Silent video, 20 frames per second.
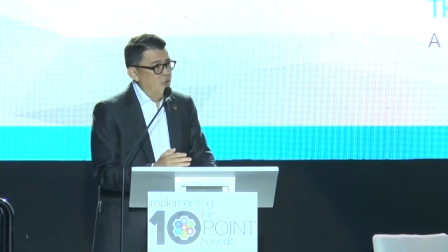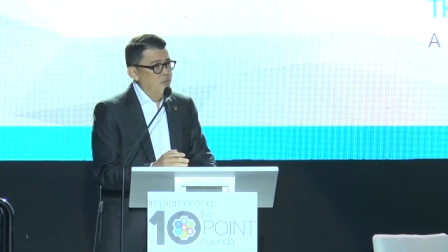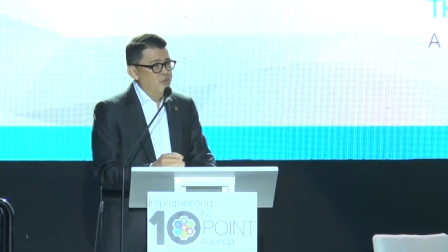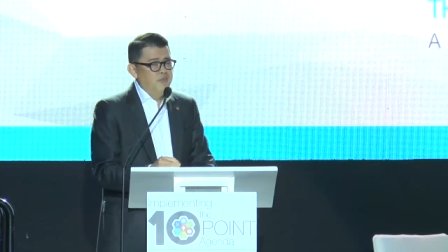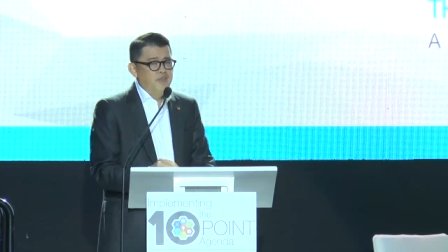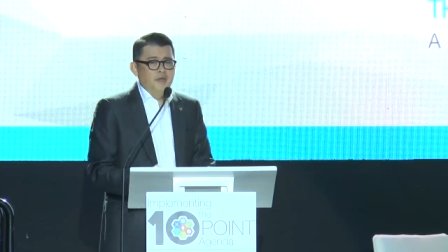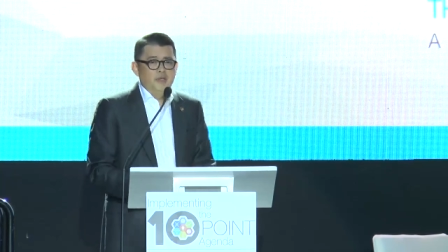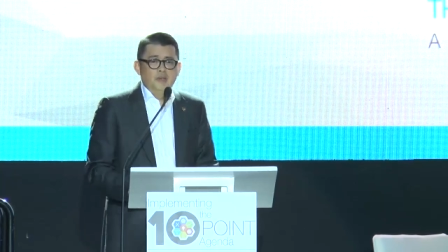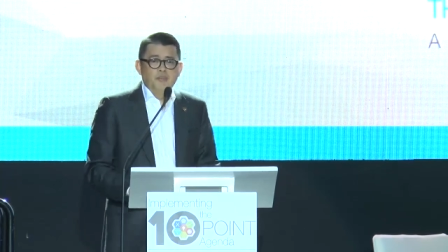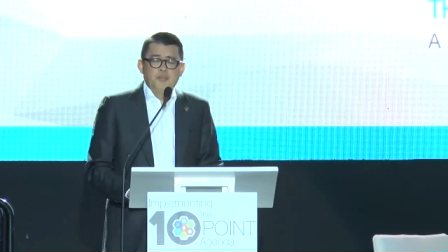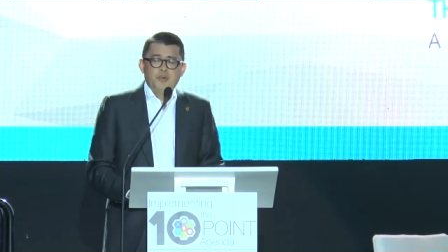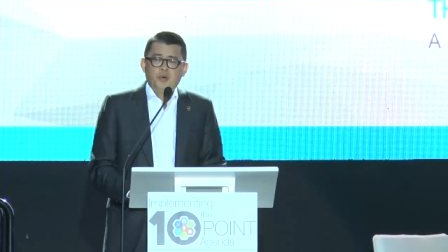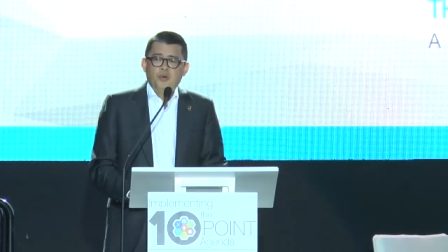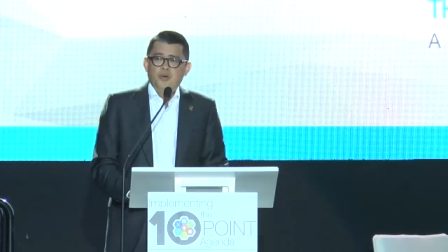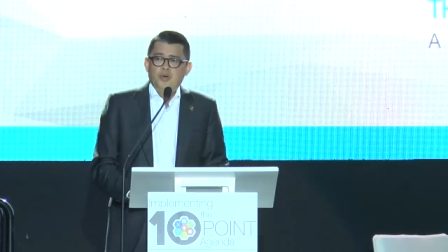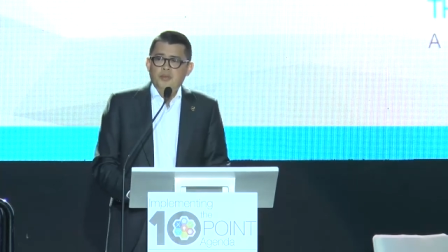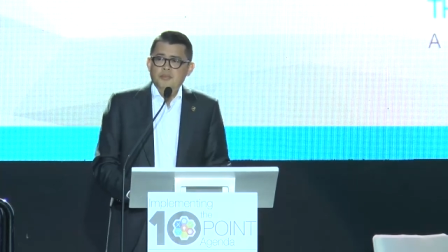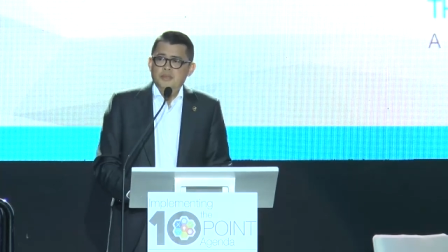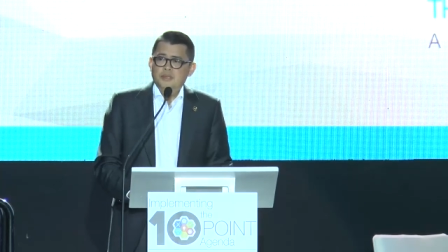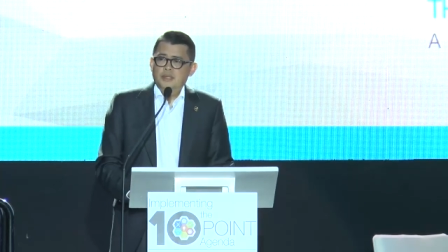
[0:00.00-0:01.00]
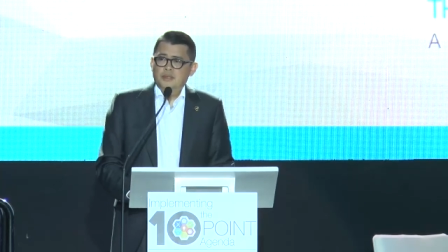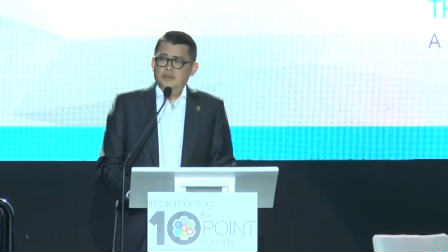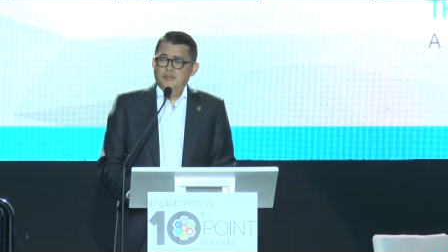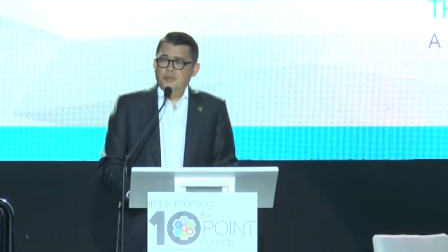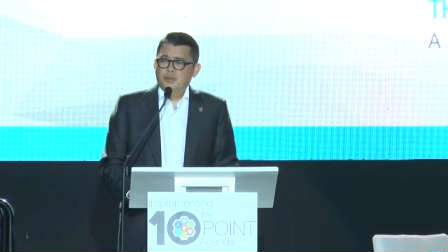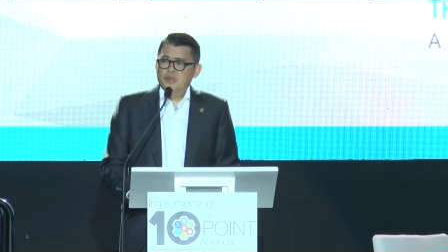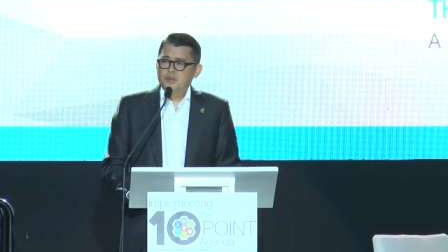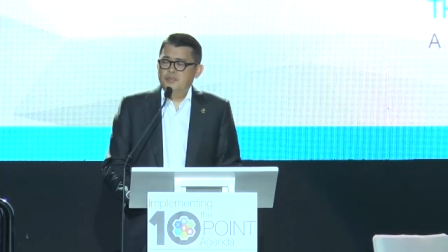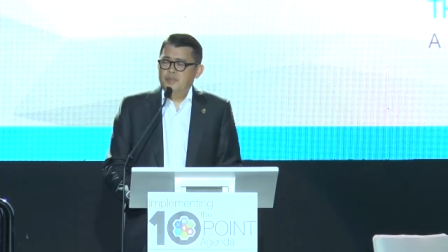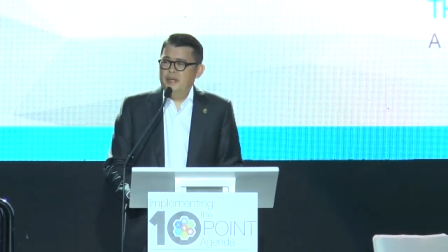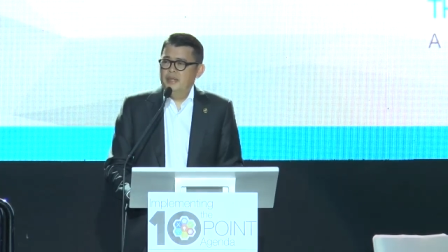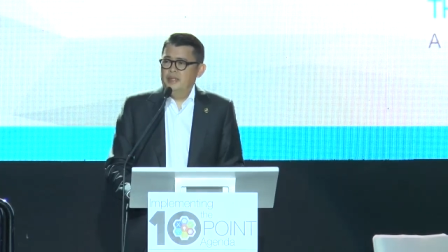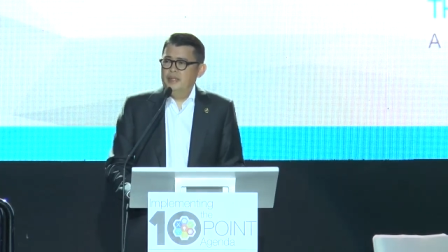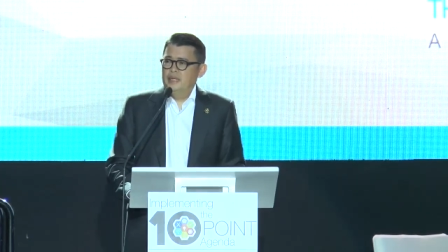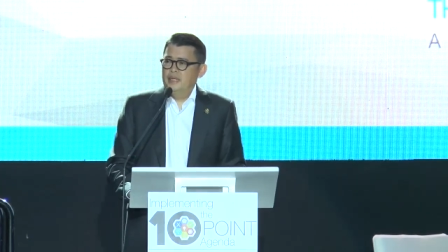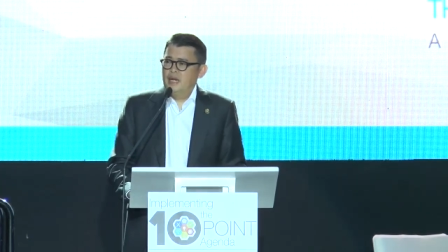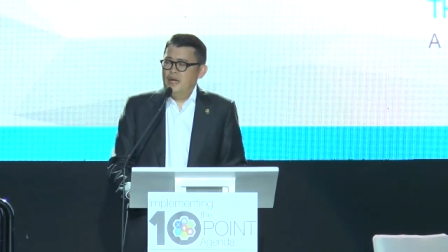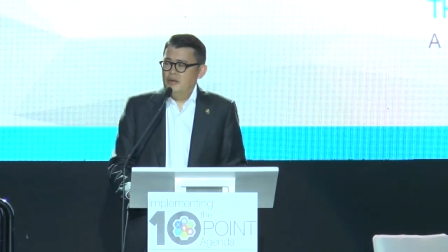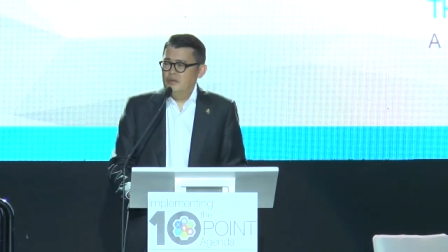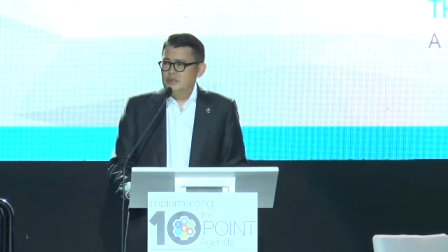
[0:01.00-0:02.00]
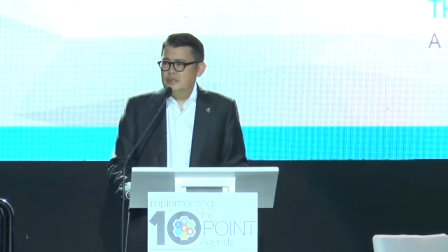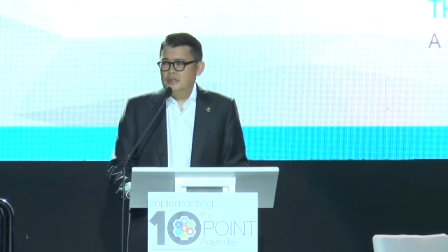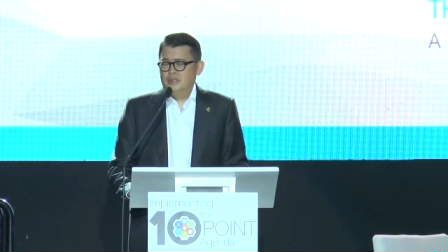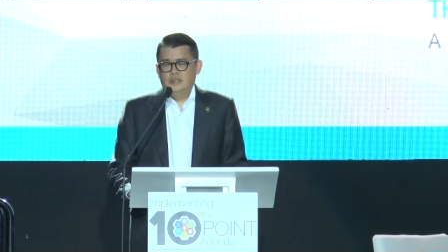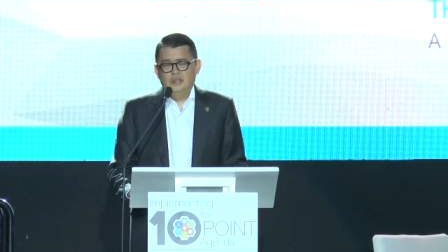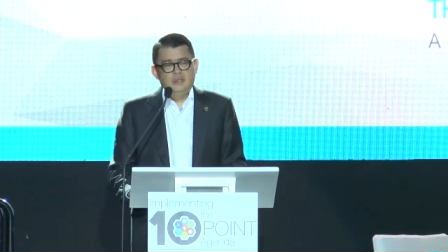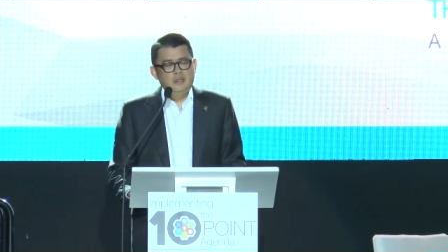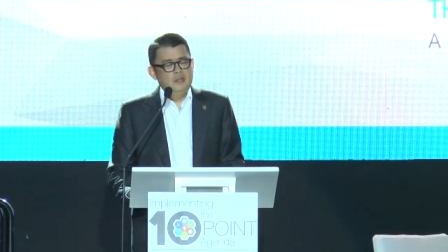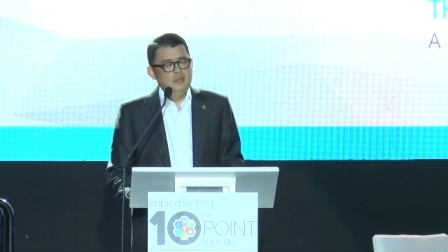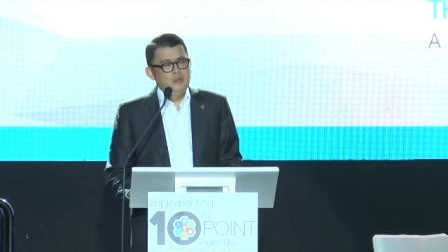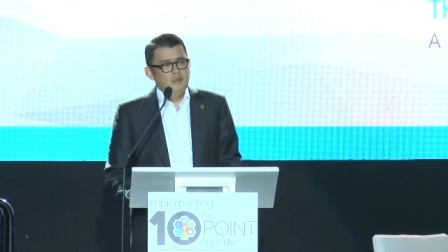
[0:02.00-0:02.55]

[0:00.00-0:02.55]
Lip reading: hopefully, the programs that the Prosperity Council